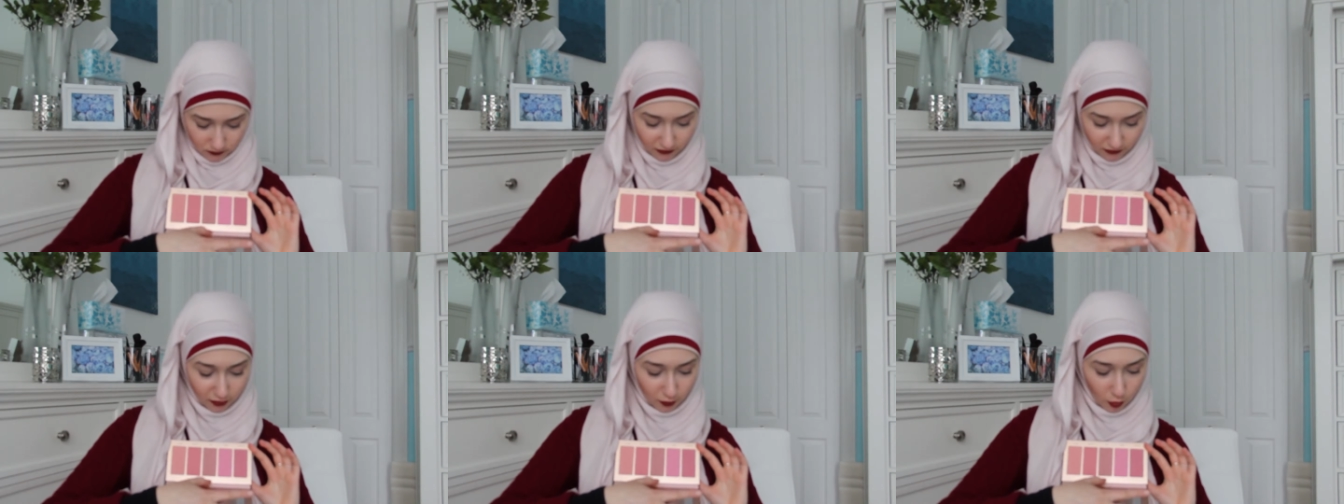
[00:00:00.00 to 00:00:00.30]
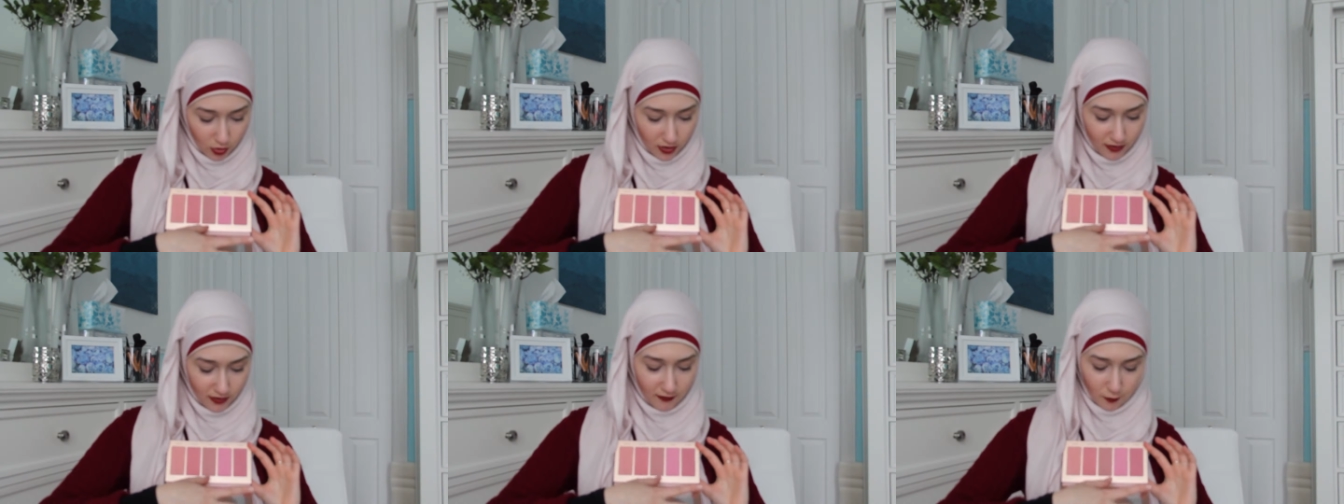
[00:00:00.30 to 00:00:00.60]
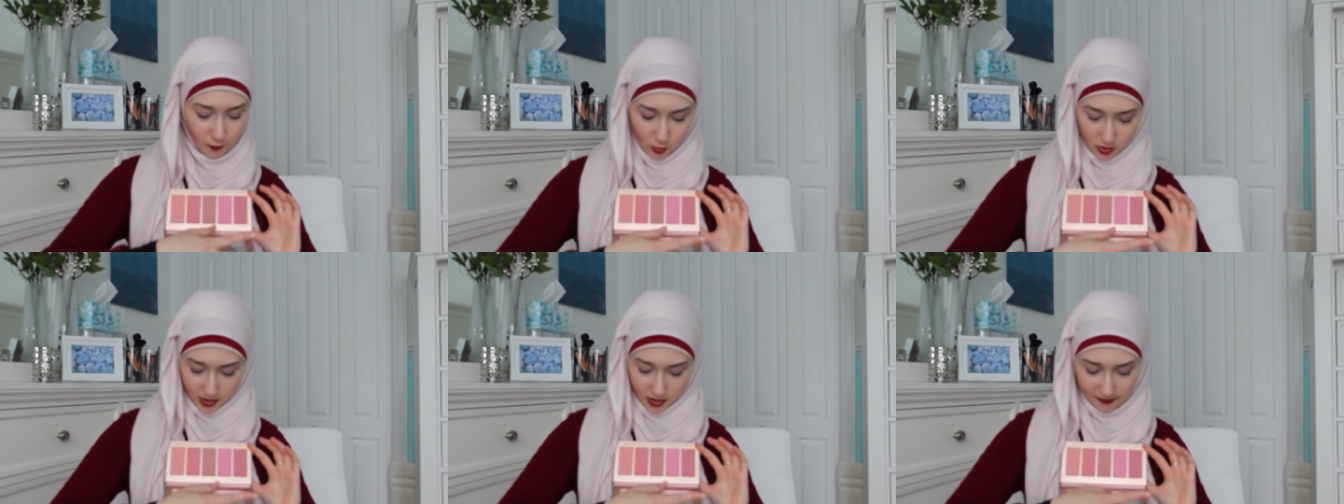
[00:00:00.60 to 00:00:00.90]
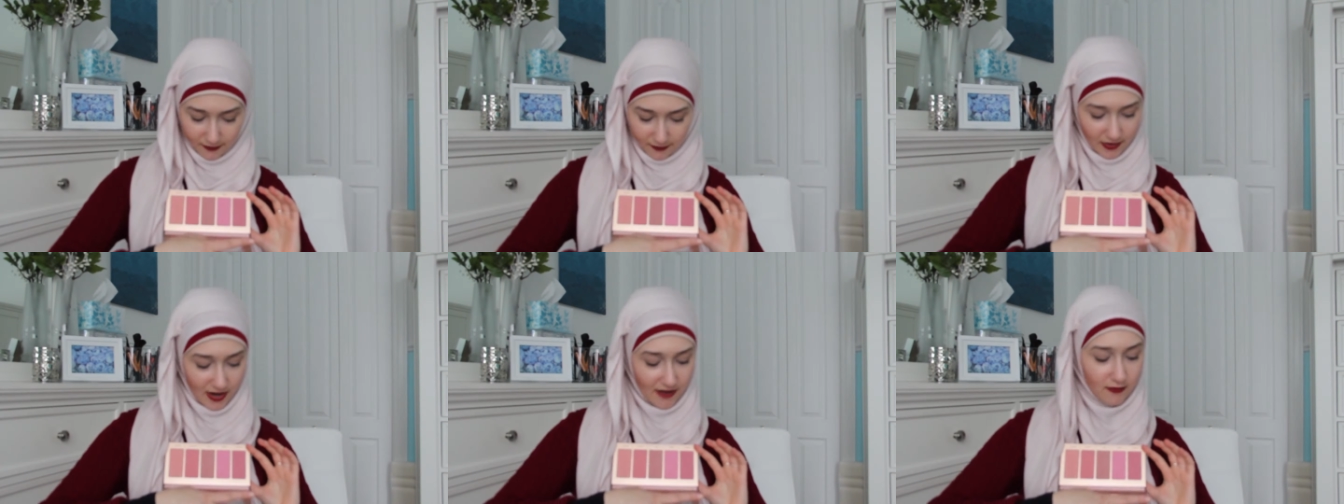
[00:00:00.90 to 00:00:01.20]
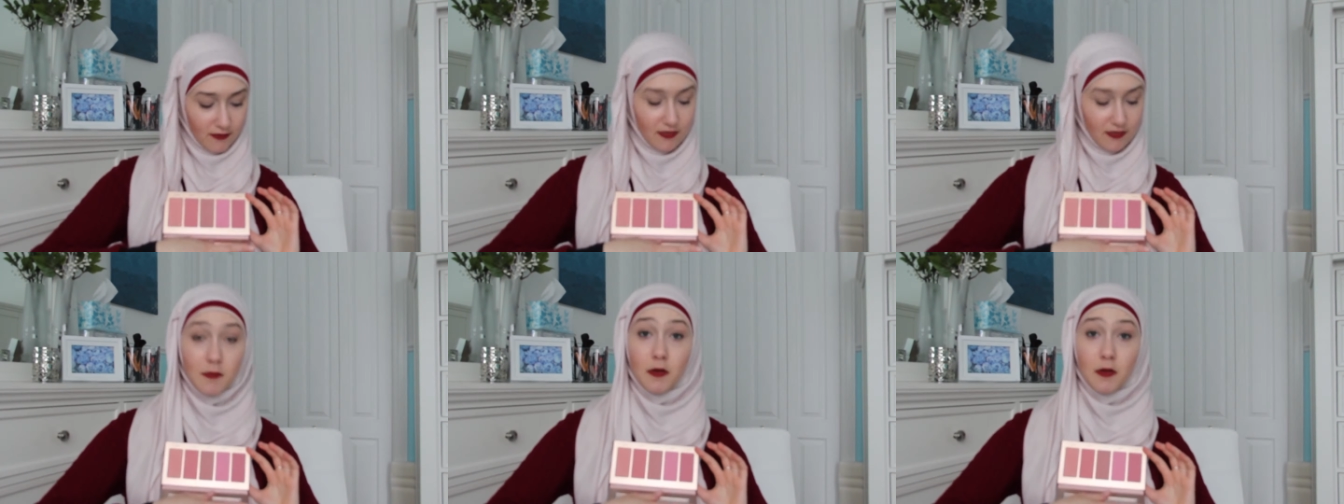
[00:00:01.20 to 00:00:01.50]
4 out of 5
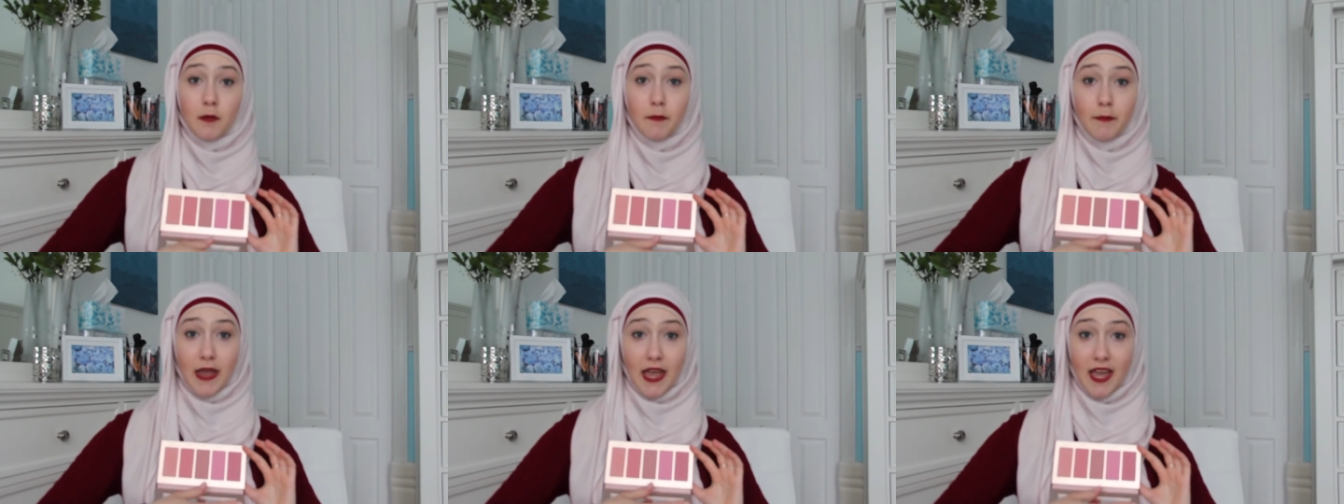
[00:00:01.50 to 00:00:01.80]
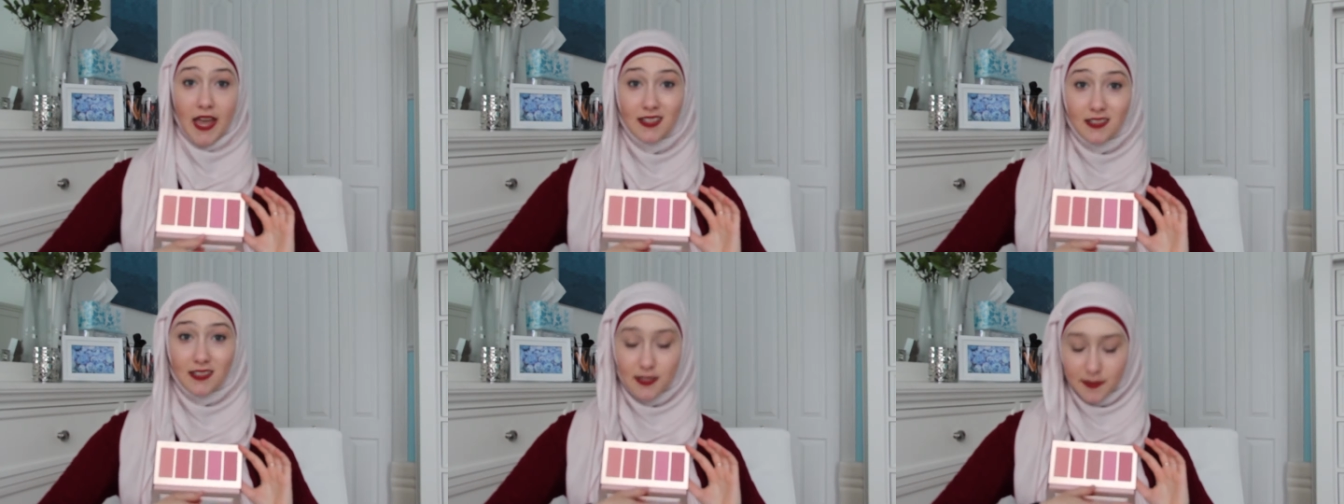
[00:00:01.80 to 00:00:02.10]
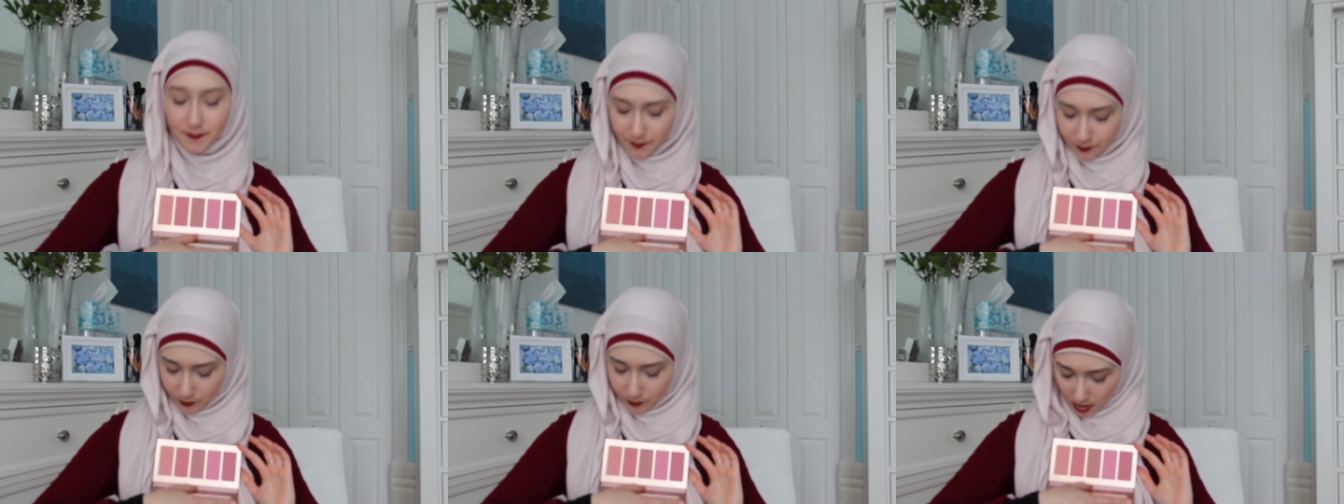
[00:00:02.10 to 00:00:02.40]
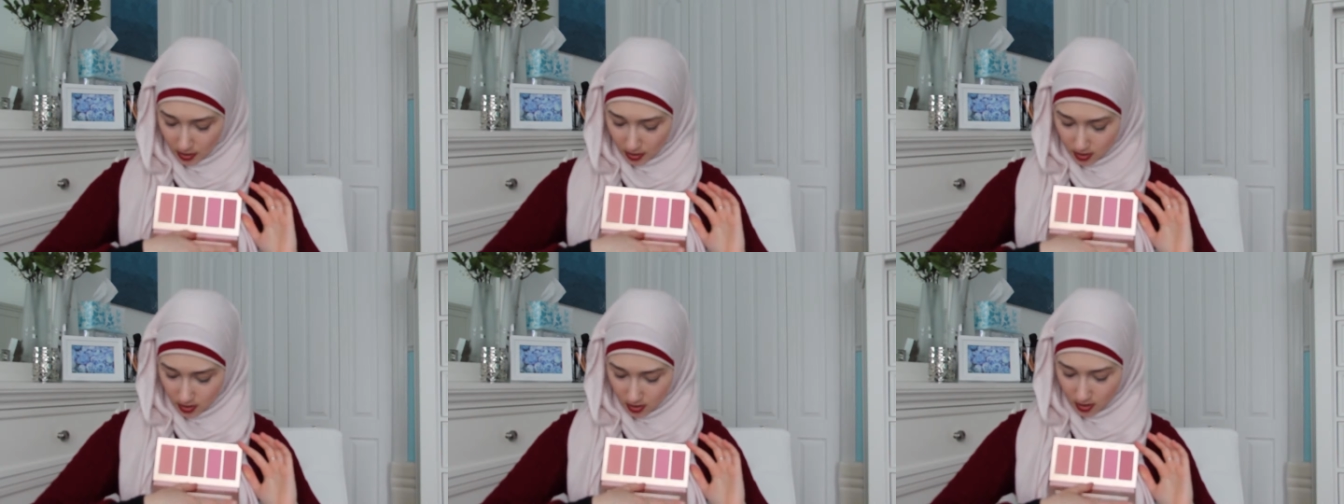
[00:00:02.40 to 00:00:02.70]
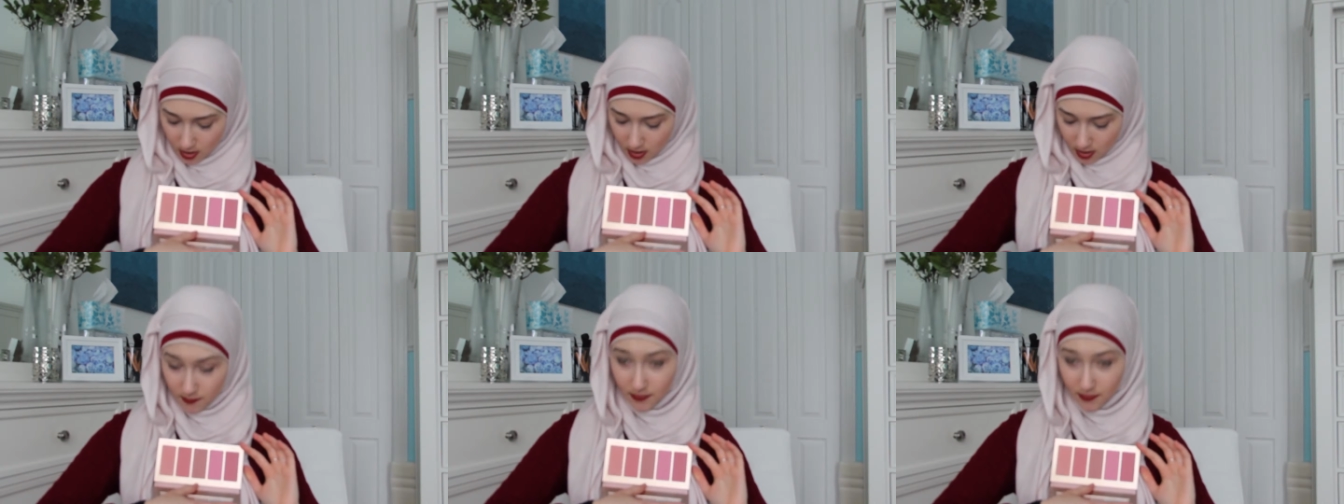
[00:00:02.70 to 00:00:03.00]
of them are matte.
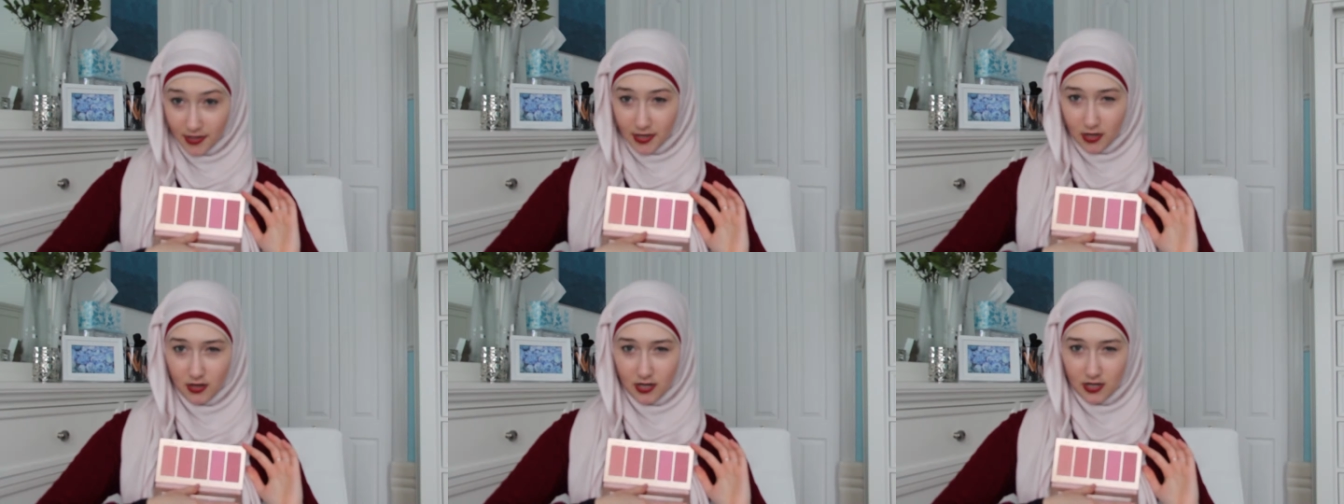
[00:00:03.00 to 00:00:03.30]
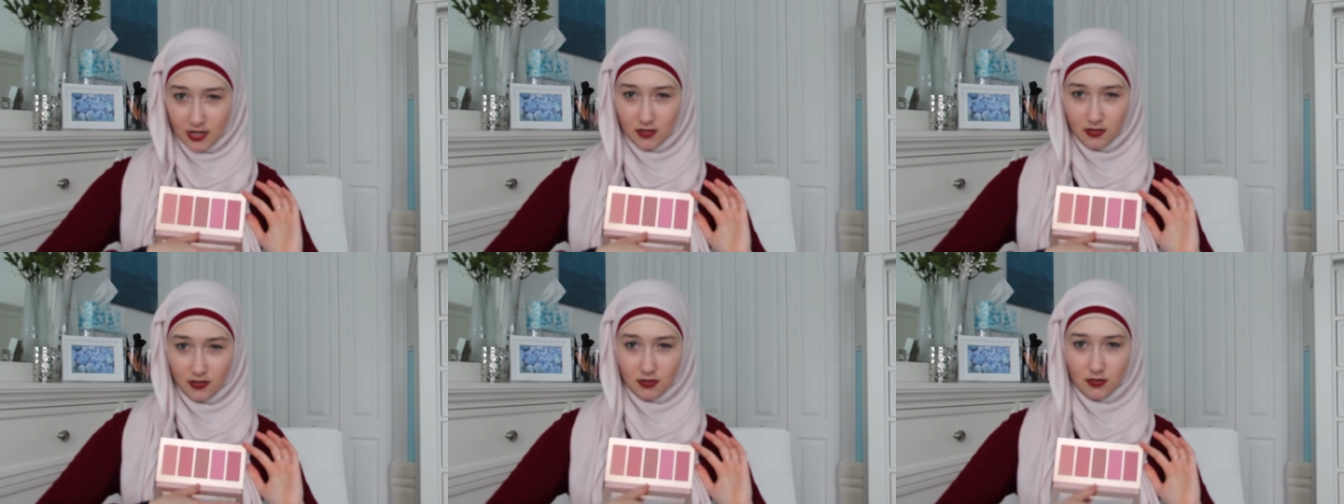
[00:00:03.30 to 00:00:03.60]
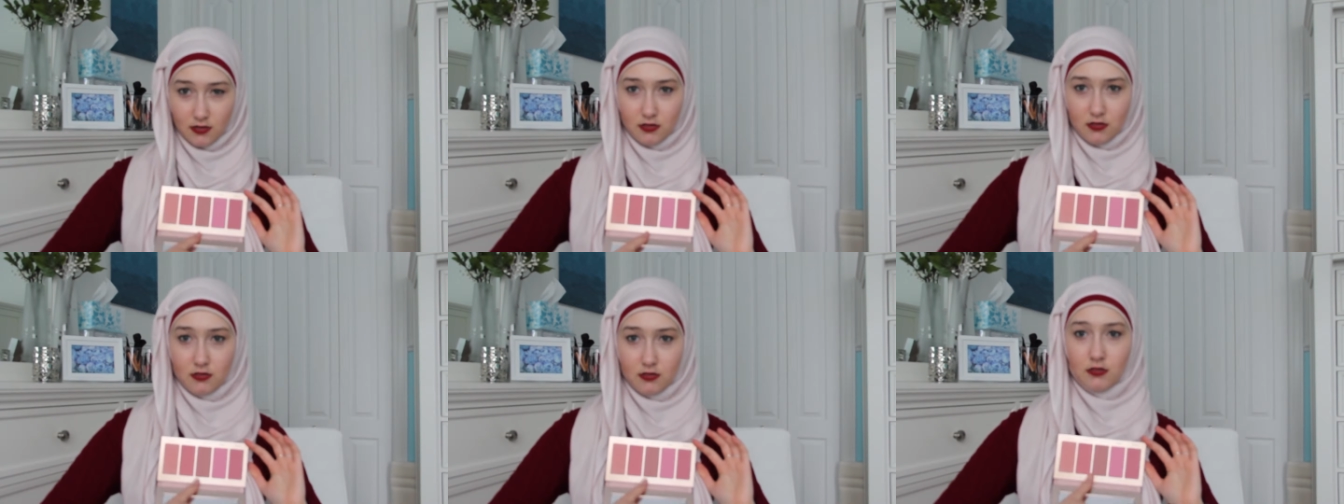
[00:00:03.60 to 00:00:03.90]
There is